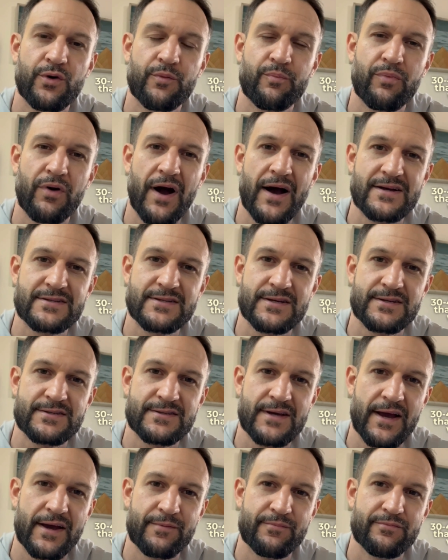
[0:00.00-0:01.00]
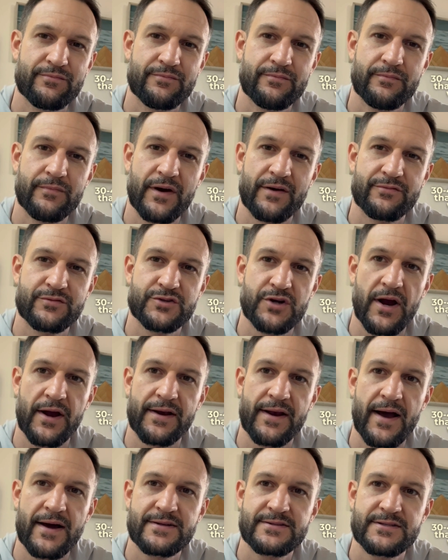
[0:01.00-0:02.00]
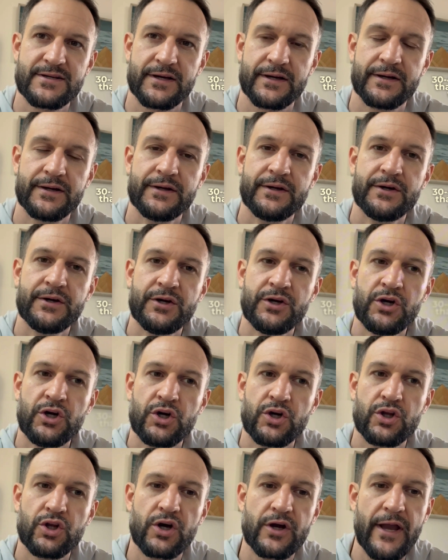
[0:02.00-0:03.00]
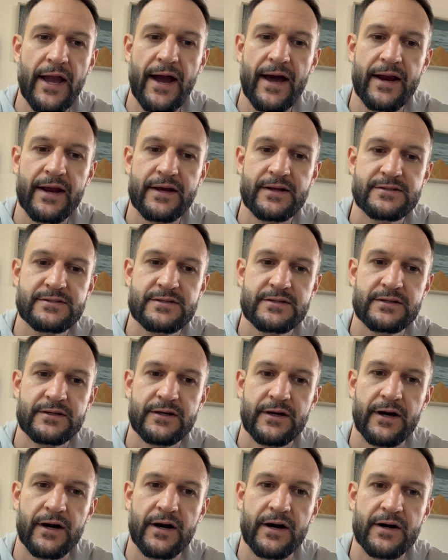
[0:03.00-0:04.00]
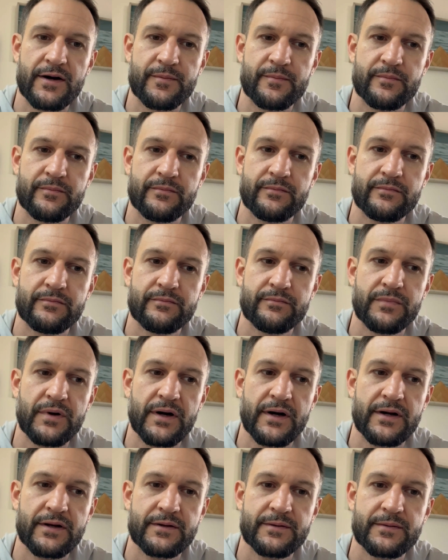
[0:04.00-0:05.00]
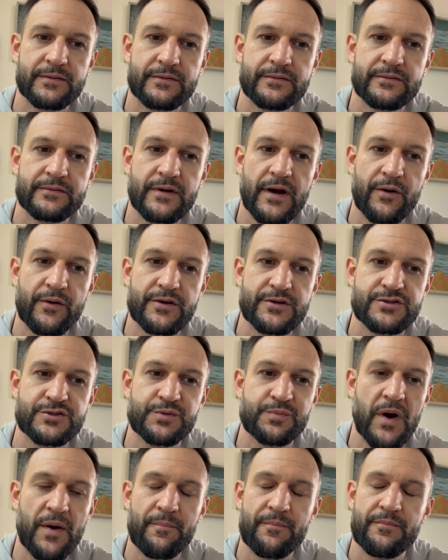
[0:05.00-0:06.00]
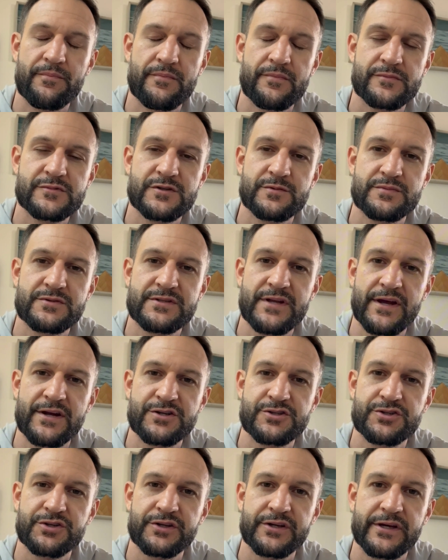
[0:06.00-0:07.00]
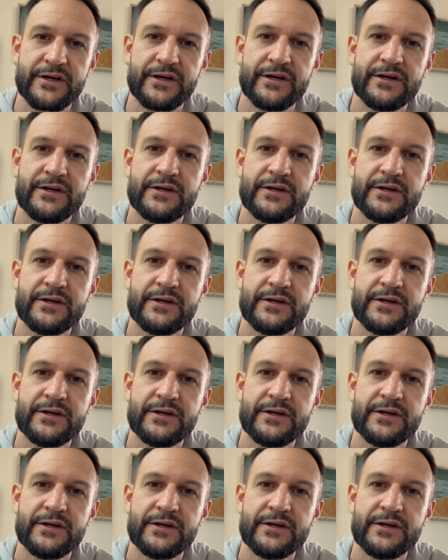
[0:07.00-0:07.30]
process. I have tried not to look at it, but I would assume I'm substantially